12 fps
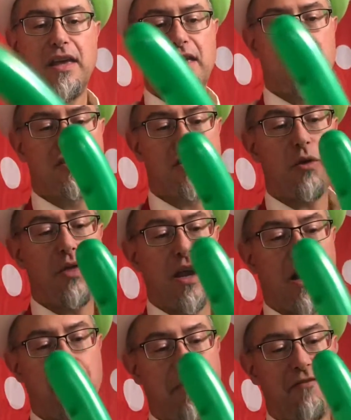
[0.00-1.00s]
so that
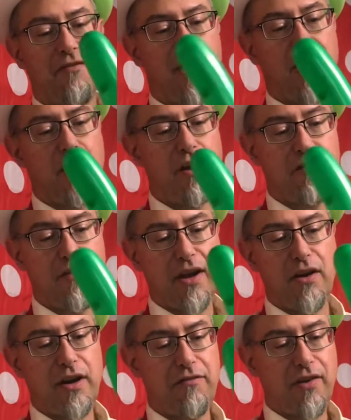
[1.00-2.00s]
it'll be very,
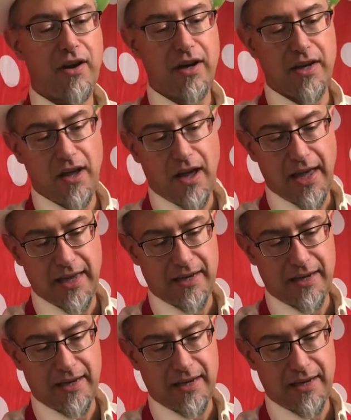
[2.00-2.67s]
very, very tight.